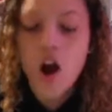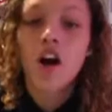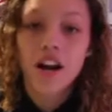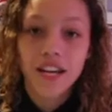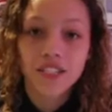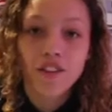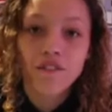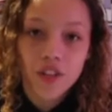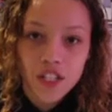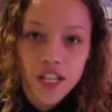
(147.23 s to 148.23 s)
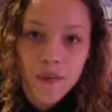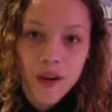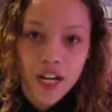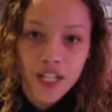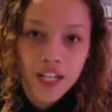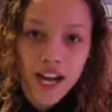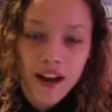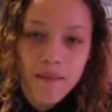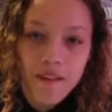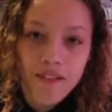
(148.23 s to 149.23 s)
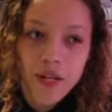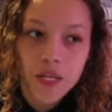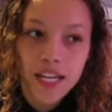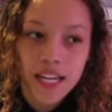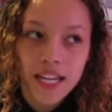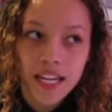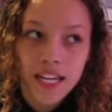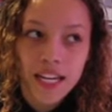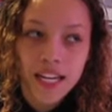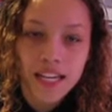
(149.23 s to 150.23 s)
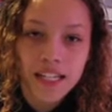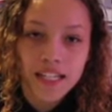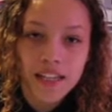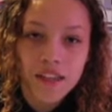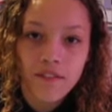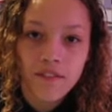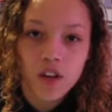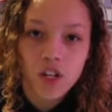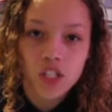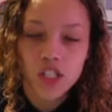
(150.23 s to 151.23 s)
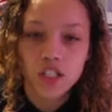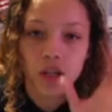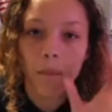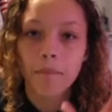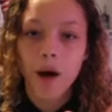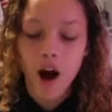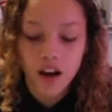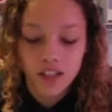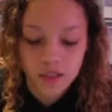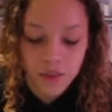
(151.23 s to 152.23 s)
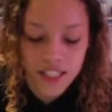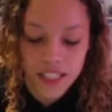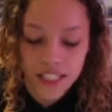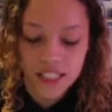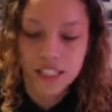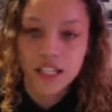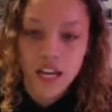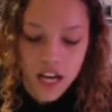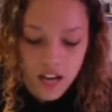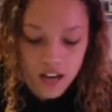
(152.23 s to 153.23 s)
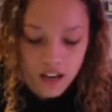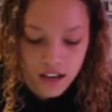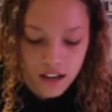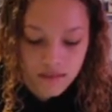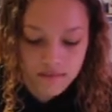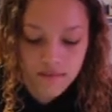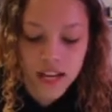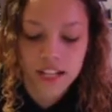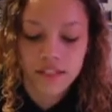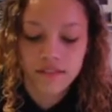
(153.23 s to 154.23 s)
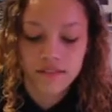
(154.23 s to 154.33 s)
Alright, so first thing we're going to look at on my phone is the first little box, which is and